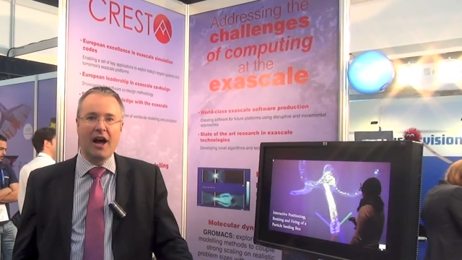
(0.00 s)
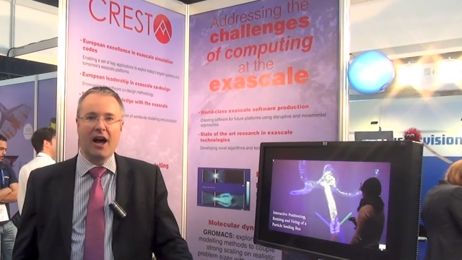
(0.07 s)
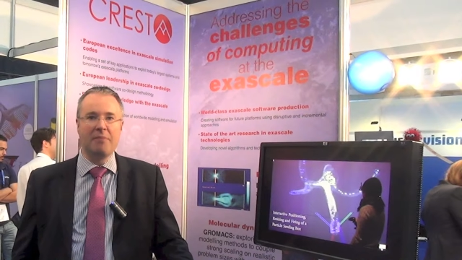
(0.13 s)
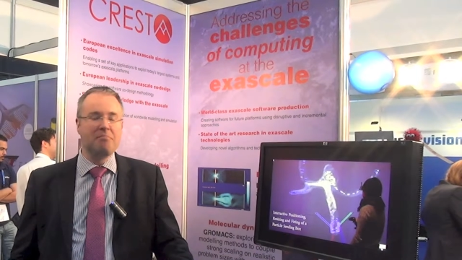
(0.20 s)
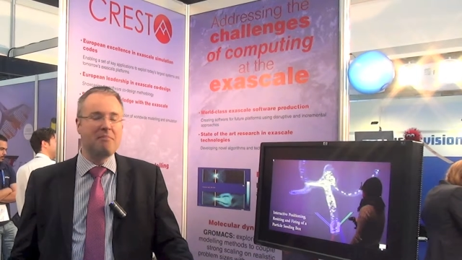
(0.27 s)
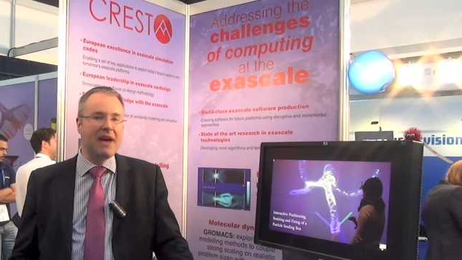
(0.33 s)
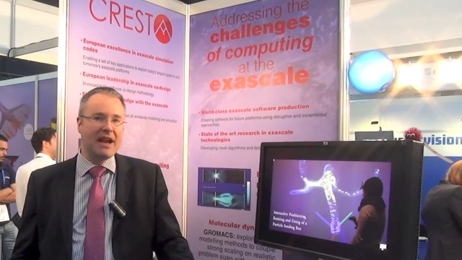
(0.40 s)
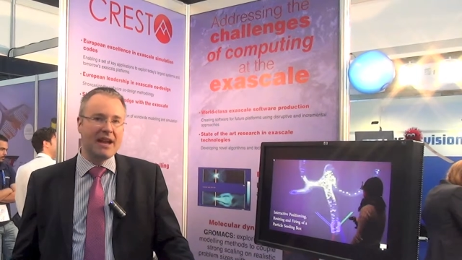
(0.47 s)

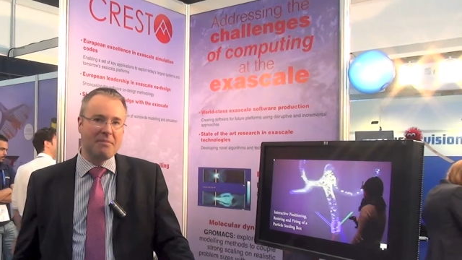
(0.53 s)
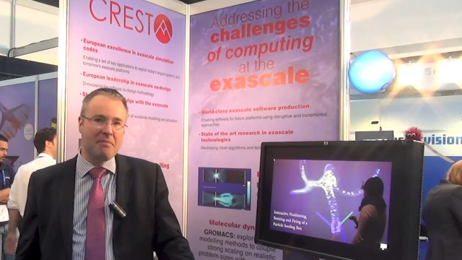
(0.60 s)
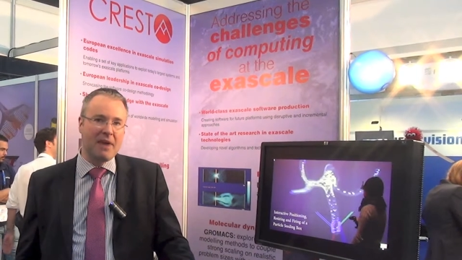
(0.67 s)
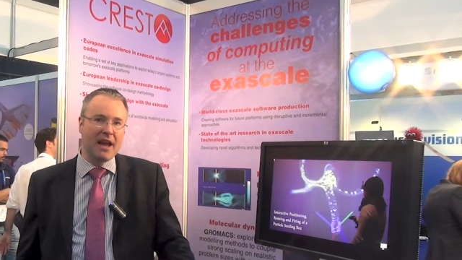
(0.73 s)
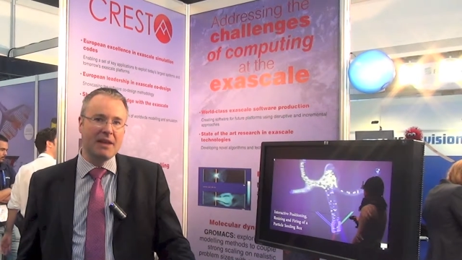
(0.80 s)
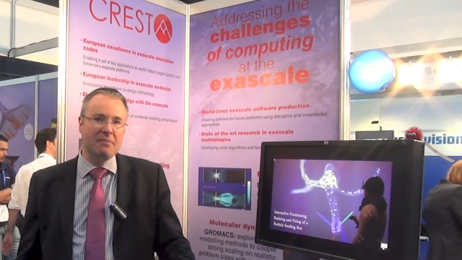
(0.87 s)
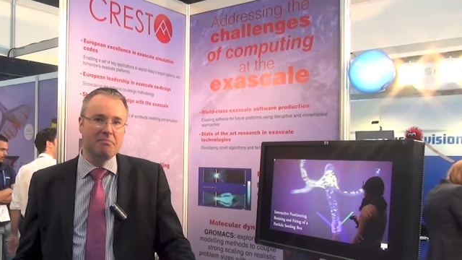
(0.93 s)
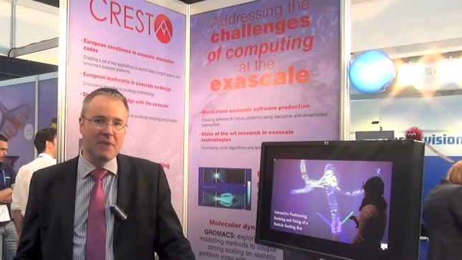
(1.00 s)
and many
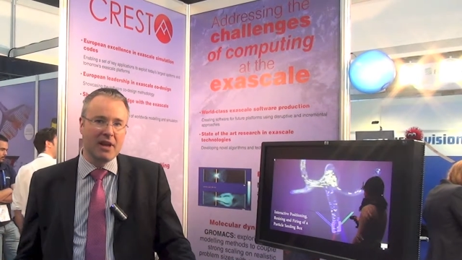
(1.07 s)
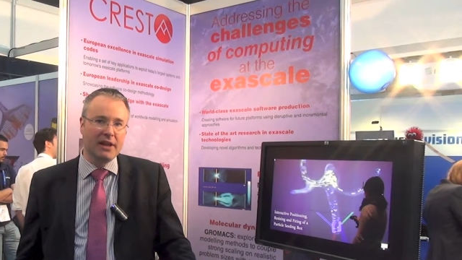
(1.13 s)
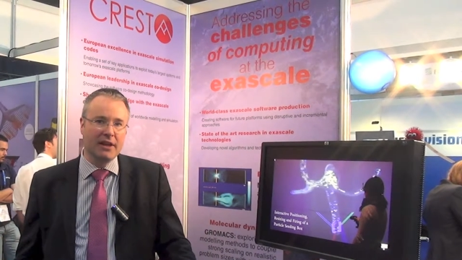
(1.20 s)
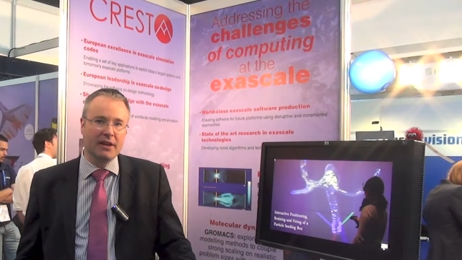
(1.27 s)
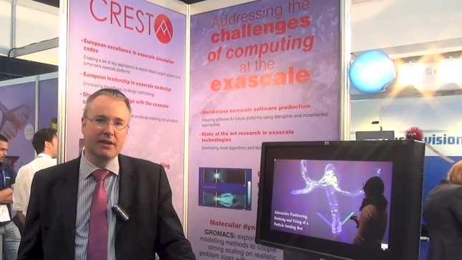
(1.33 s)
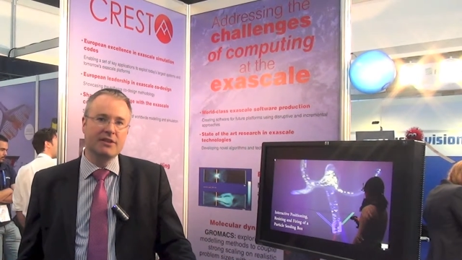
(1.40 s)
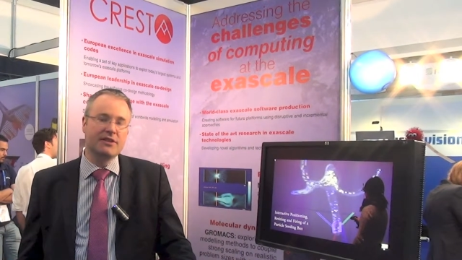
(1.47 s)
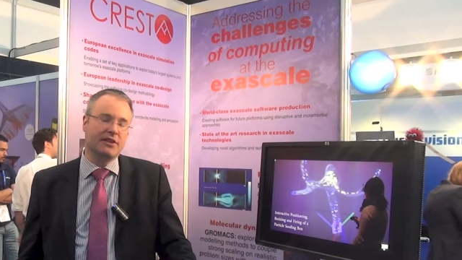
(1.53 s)

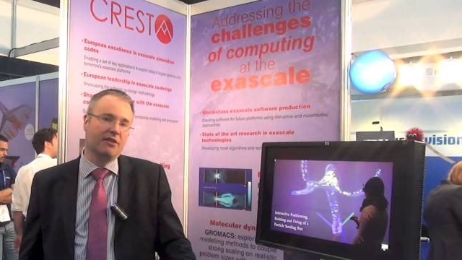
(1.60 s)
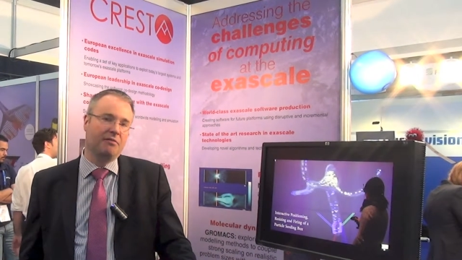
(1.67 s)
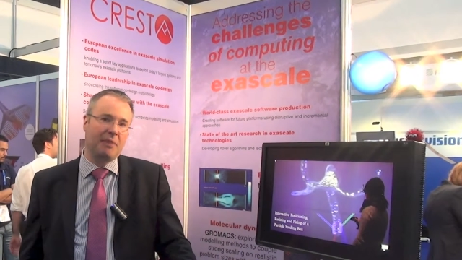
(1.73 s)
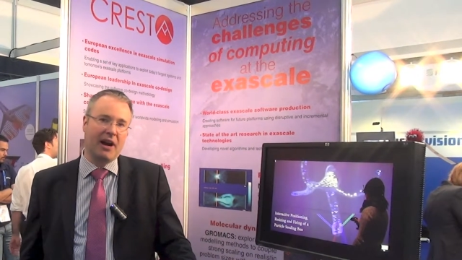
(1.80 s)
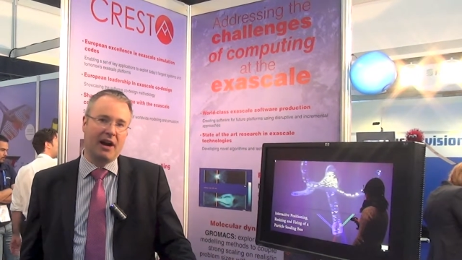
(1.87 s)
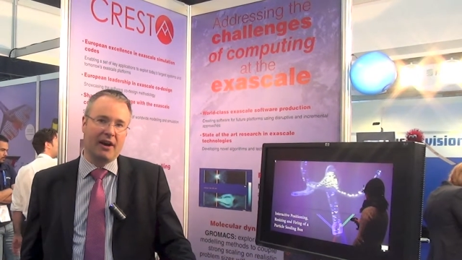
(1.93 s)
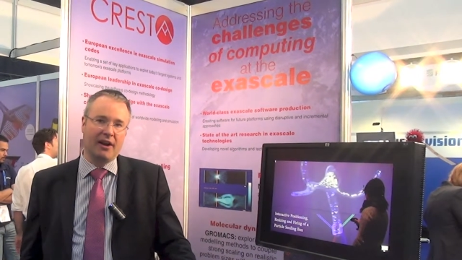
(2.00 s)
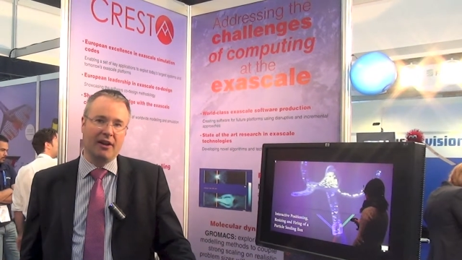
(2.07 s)
millions of
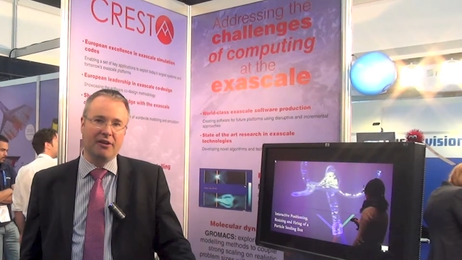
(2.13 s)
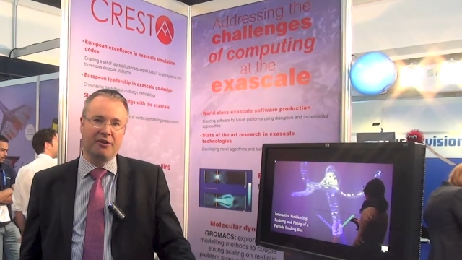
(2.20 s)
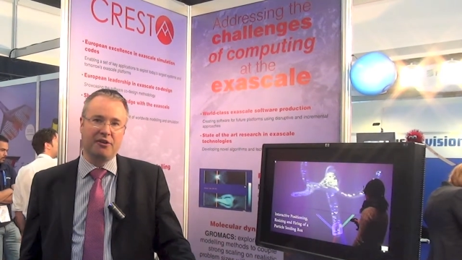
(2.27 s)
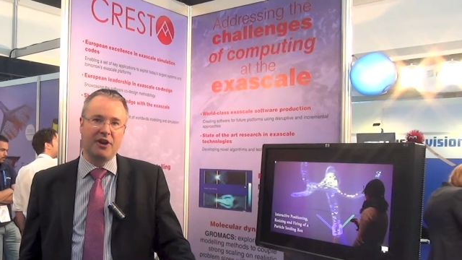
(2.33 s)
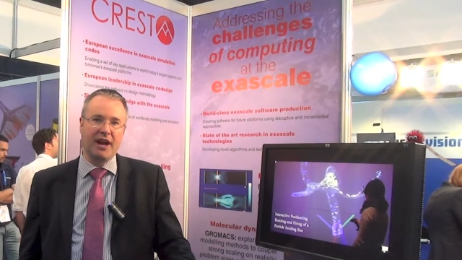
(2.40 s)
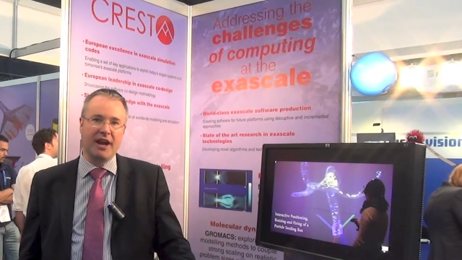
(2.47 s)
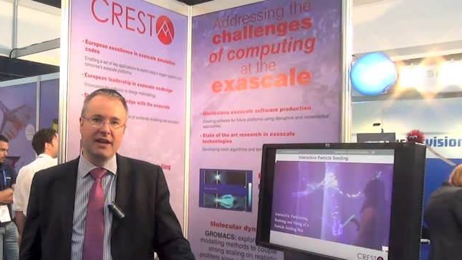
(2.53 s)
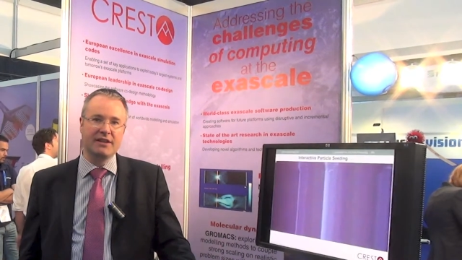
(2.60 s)
parallel
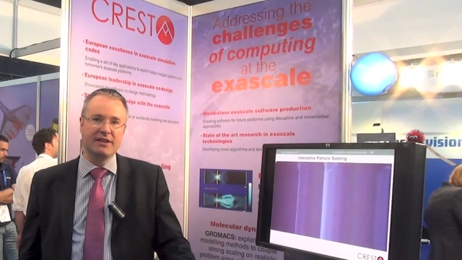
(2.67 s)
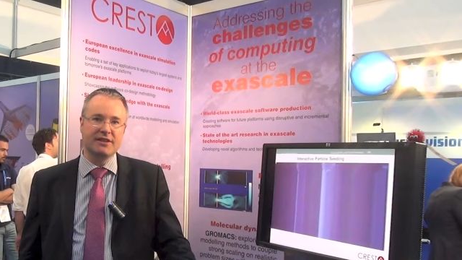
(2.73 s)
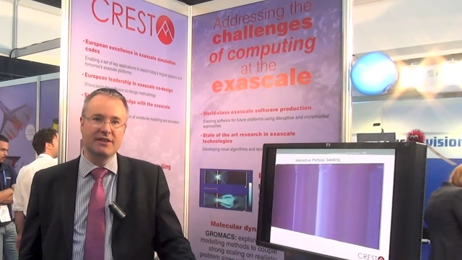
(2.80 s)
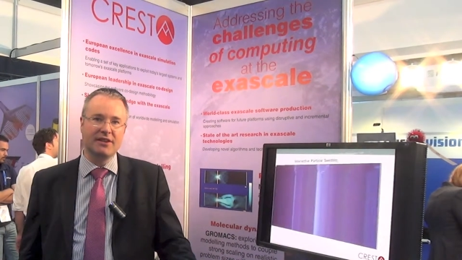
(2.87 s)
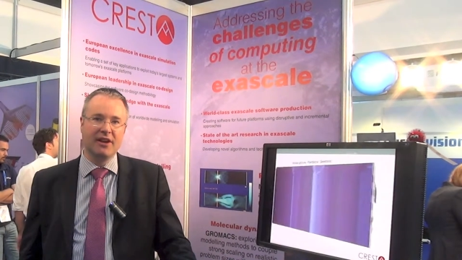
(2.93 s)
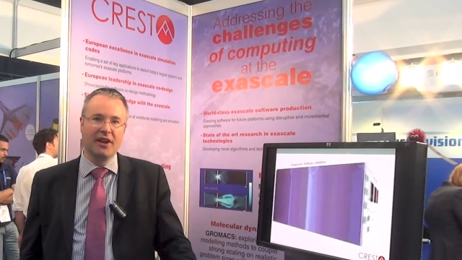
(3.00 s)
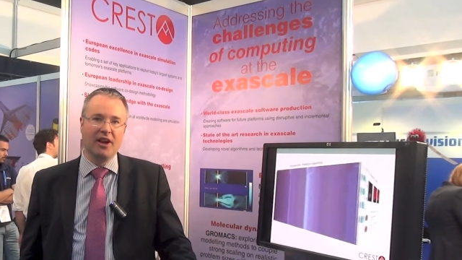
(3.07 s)
threads.